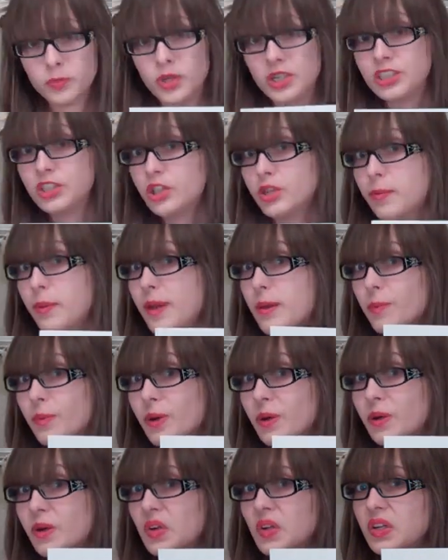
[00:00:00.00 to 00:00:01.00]
printer
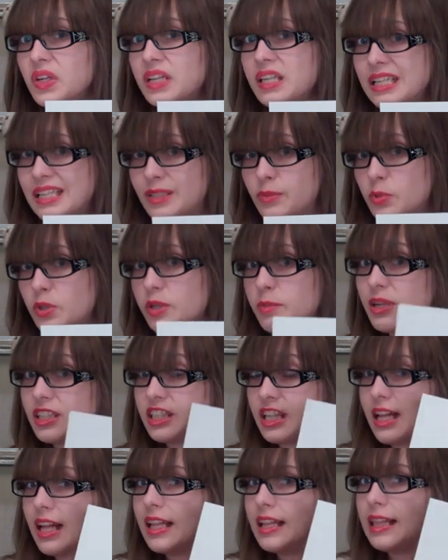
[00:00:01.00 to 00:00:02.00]
paper is pretty
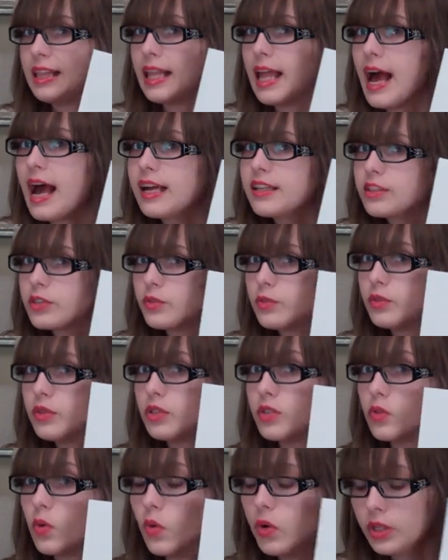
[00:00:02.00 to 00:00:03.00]
much a last
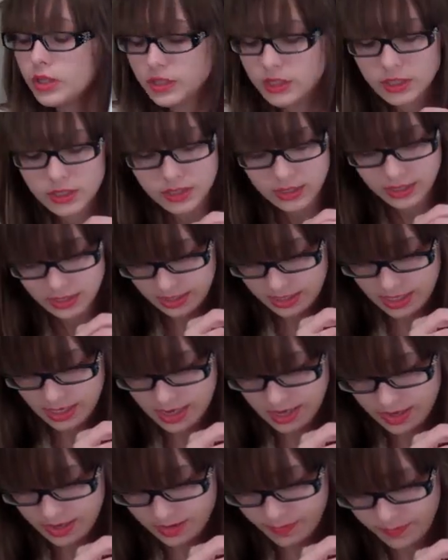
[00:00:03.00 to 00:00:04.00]
resort.
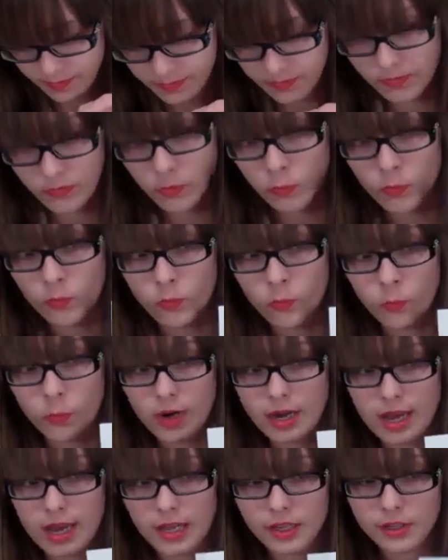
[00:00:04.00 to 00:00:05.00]

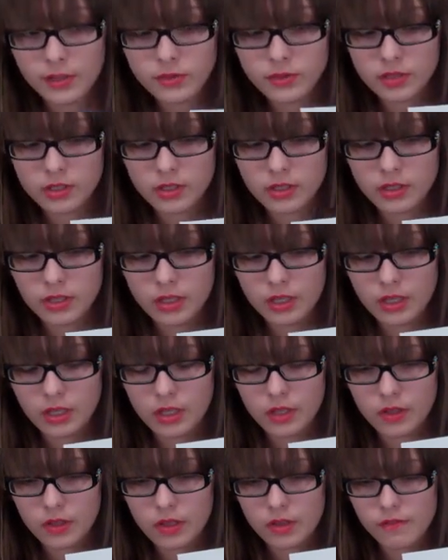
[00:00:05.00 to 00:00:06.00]
What I use,
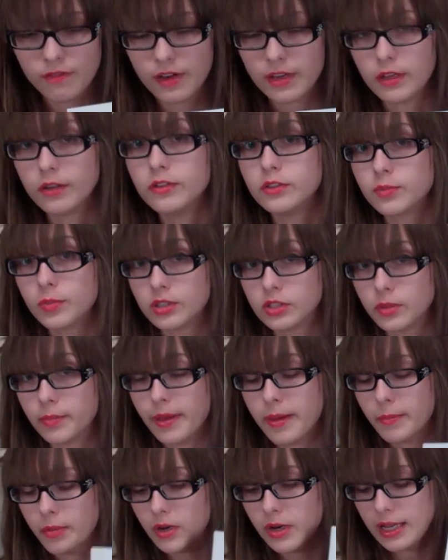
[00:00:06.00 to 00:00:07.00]
if I use printer
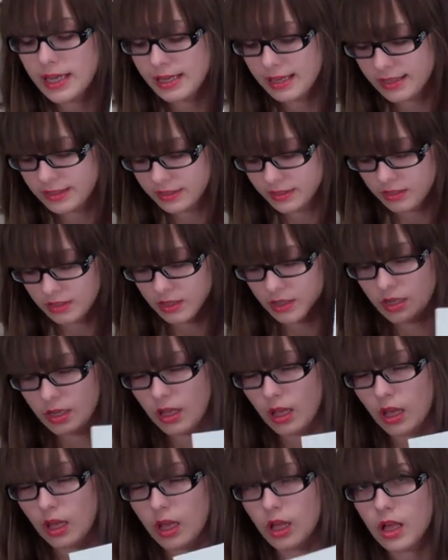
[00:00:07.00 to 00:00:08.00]
paper, is
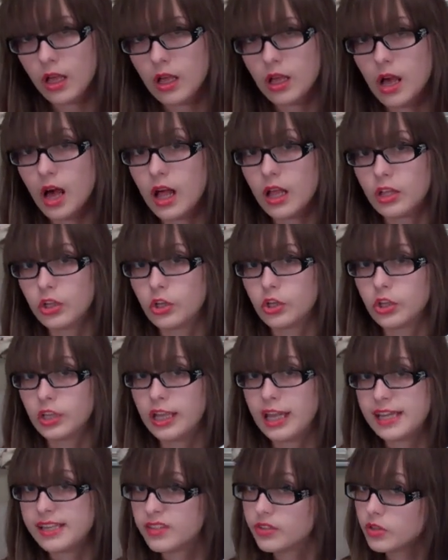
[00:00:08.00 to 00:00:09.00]
the color
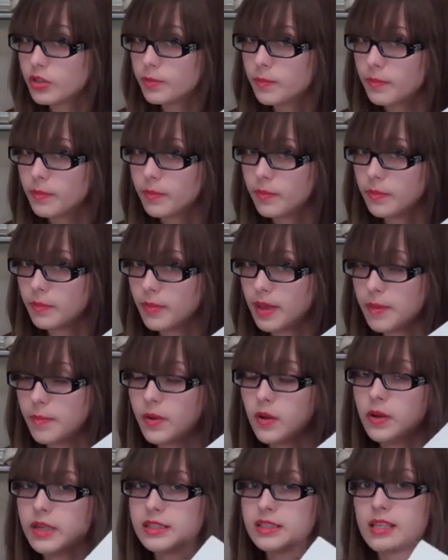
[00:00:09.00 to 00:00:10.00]
laser
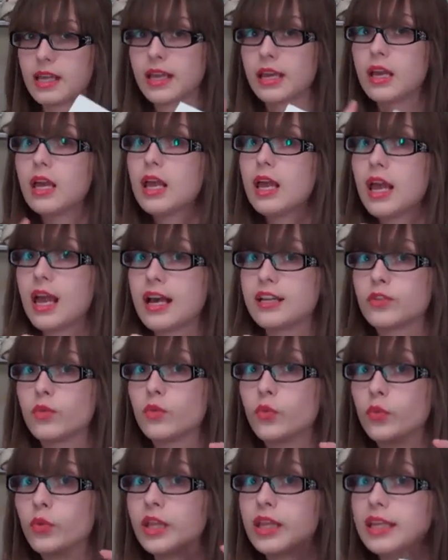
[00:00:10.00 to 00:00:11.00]
paper. It's like, it has a
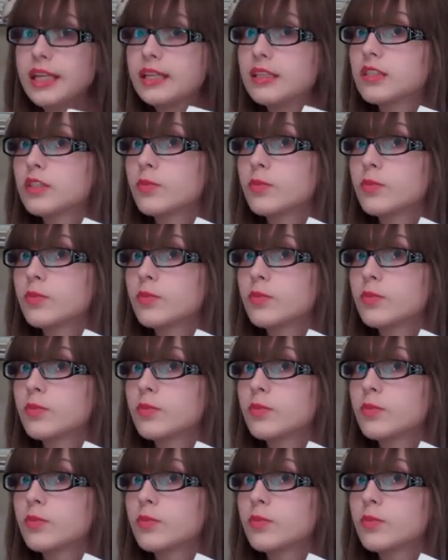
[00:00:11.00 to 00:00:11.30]
really